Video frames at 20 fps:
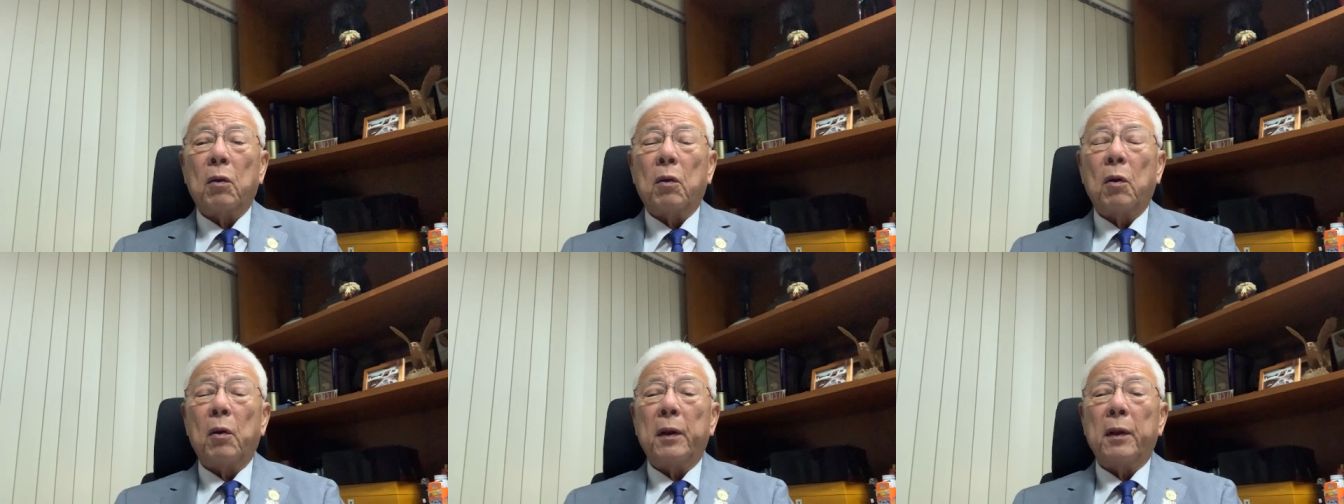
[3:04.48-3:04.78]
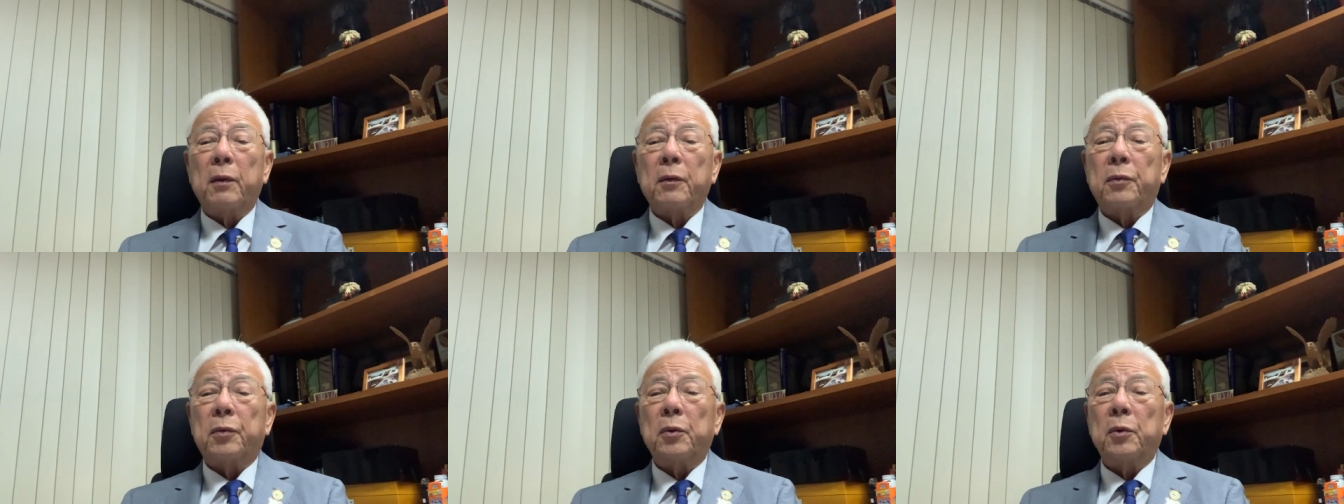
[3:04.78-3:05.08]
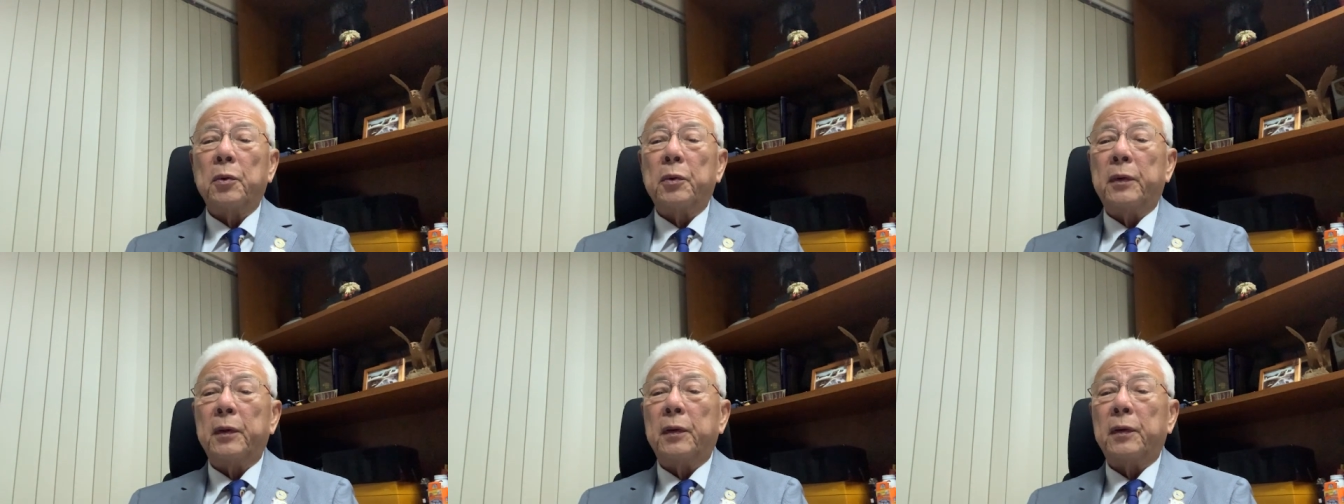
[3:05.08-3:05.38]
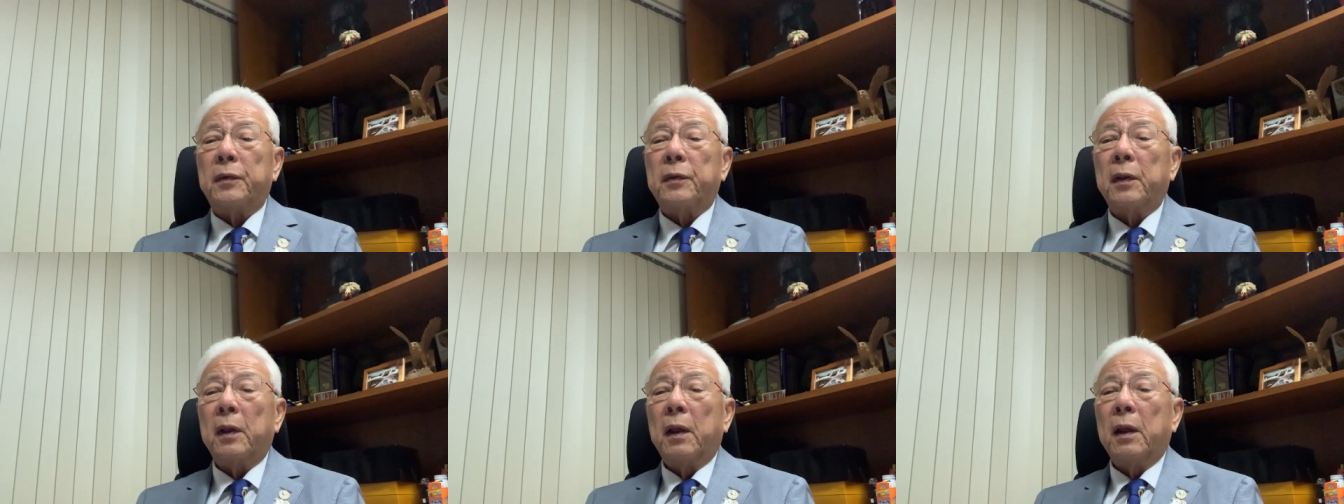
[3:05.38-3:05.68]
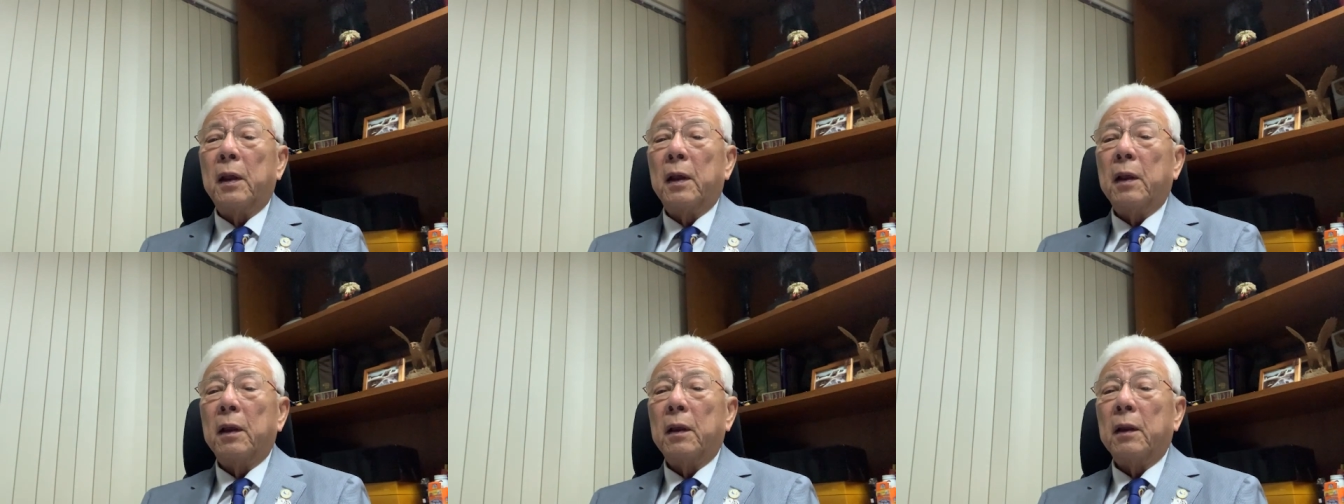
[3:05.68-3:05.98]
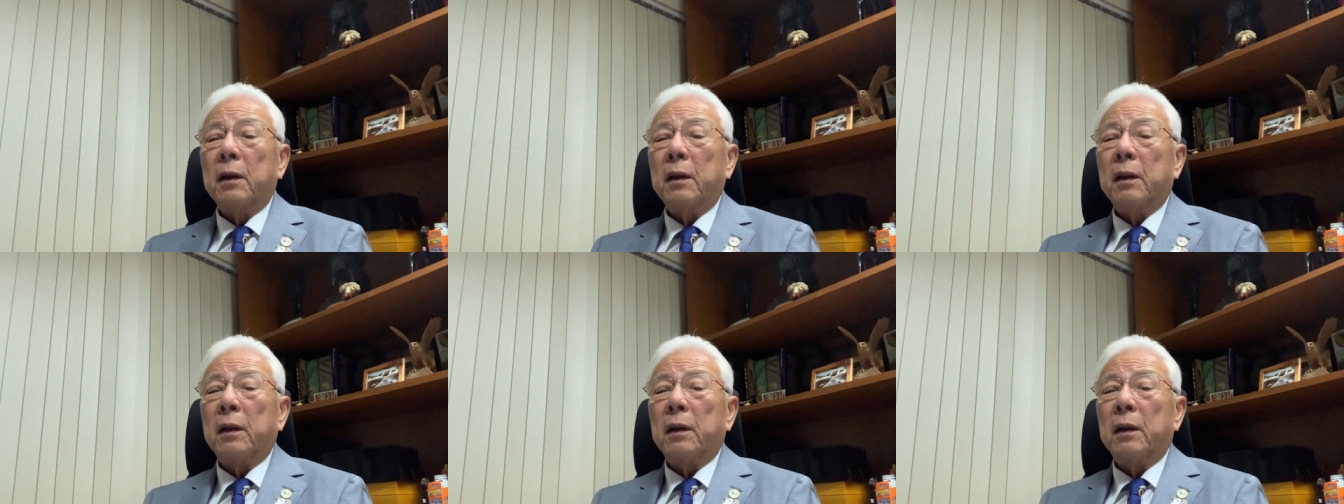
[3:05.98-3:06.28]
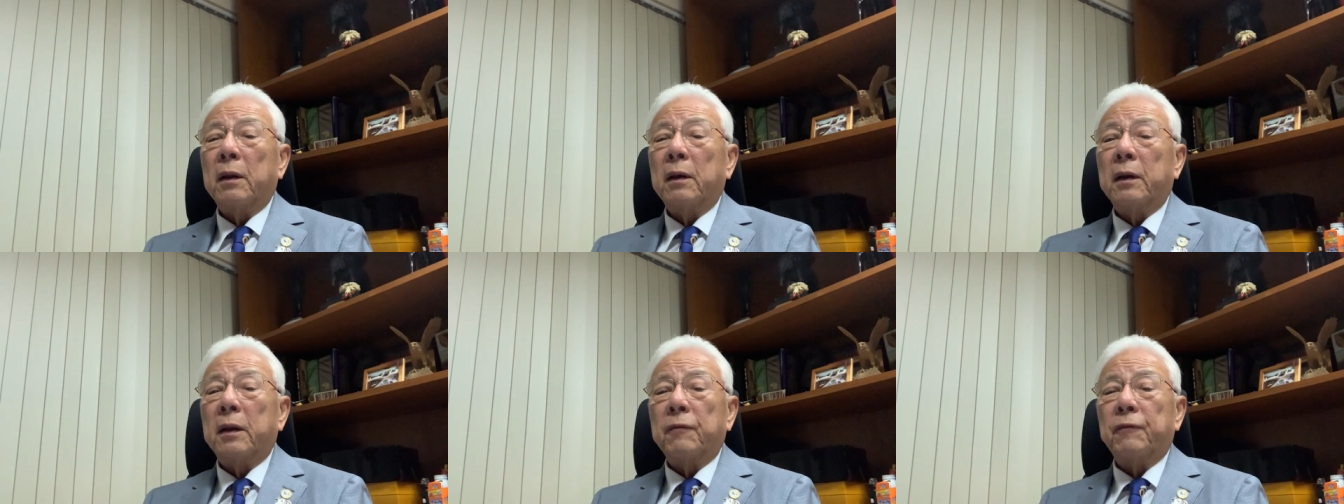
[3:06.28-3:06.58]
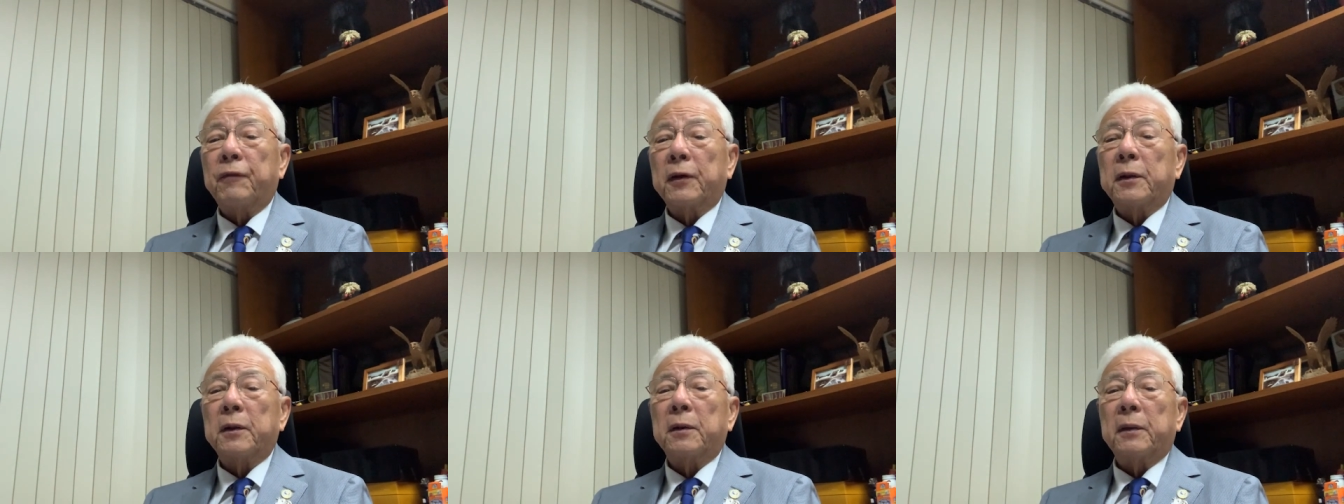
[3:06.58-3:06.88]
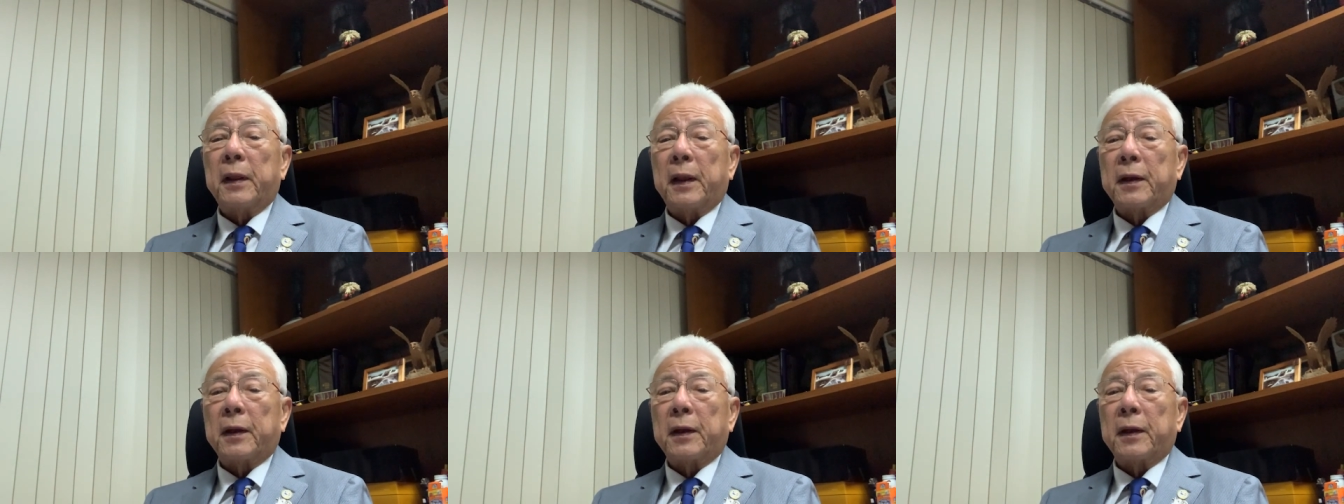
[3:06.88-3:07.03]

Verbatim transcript: going through this difficult